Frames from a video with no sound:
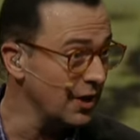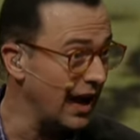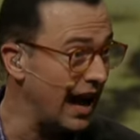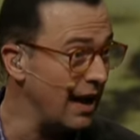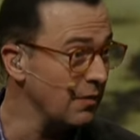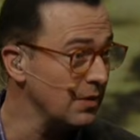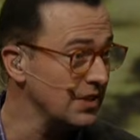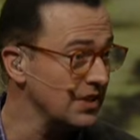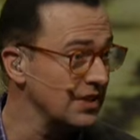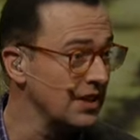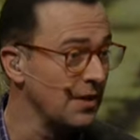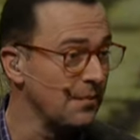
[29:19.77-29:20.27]
I
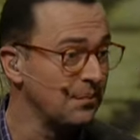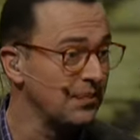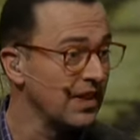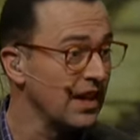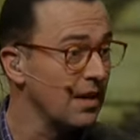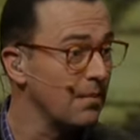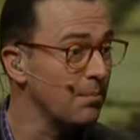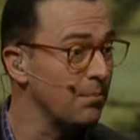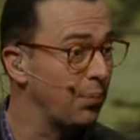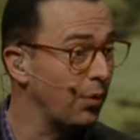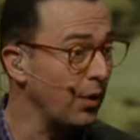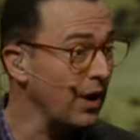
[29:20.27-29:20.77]
was
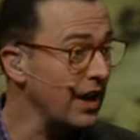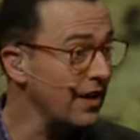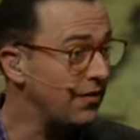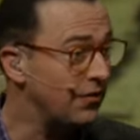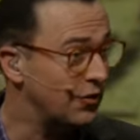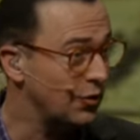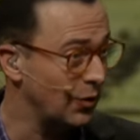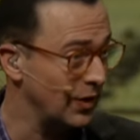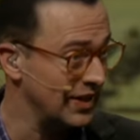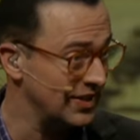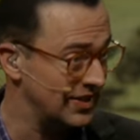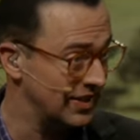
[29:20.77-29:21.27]

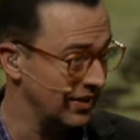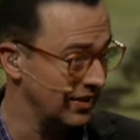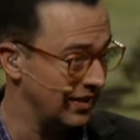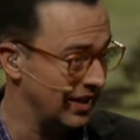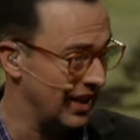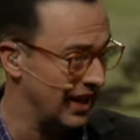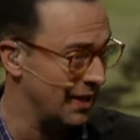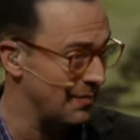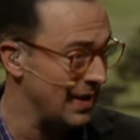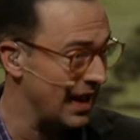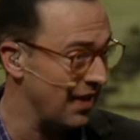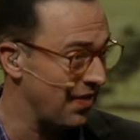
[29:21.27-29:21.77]
briefed
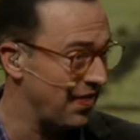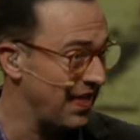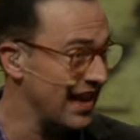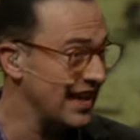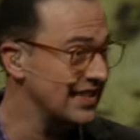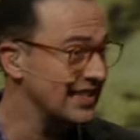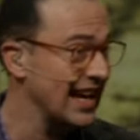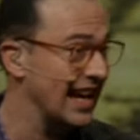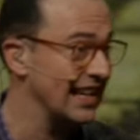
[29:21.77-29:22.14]
recently about things